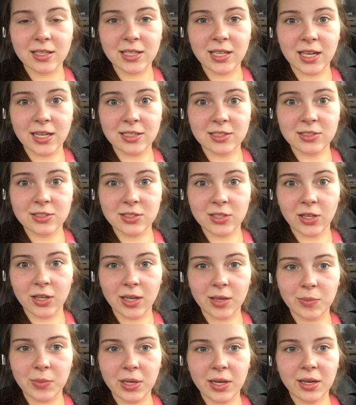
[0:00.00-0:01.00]
kind of
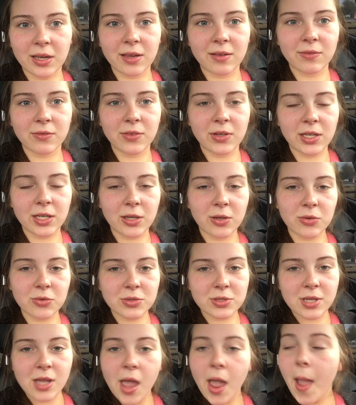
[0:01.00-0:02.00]
suck at making
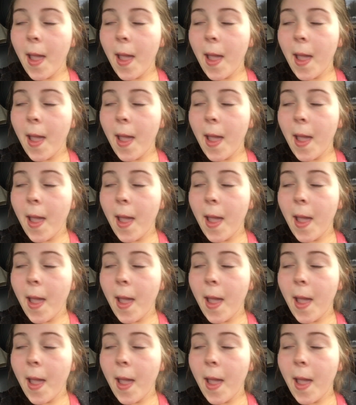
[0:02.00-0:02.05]
videos.